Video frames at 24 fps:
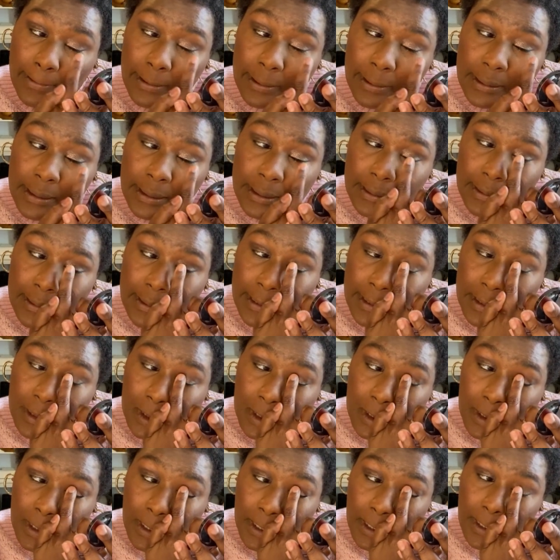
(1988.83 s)
little
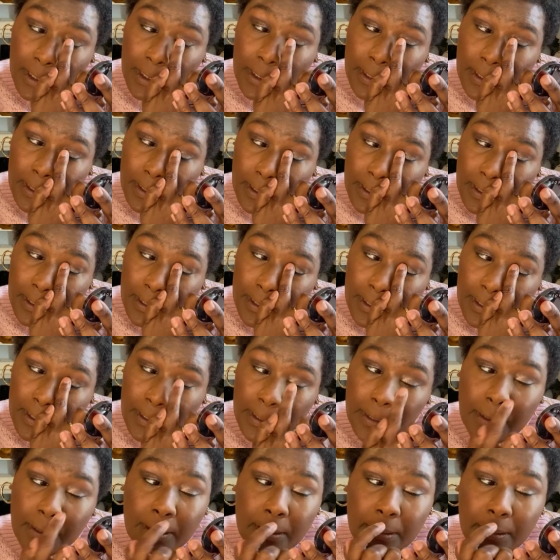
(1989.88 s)
extra
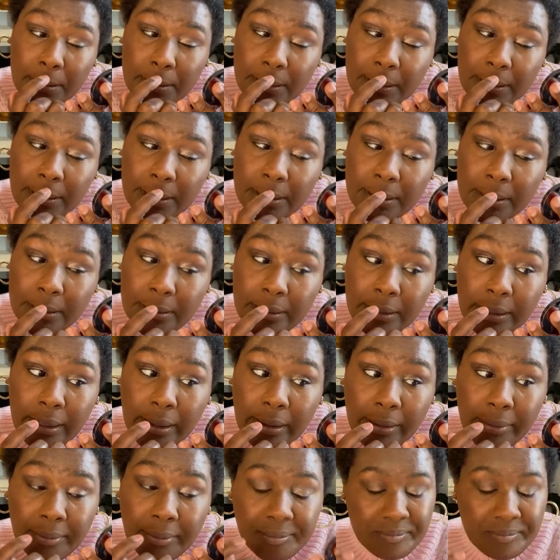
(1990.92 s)
on the inner
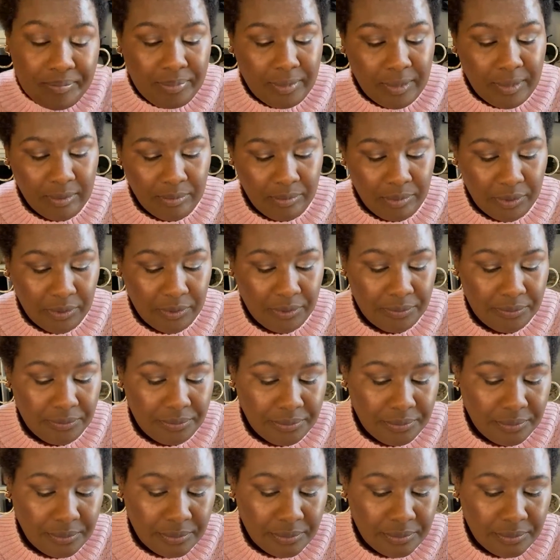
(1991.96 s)
there. Boom.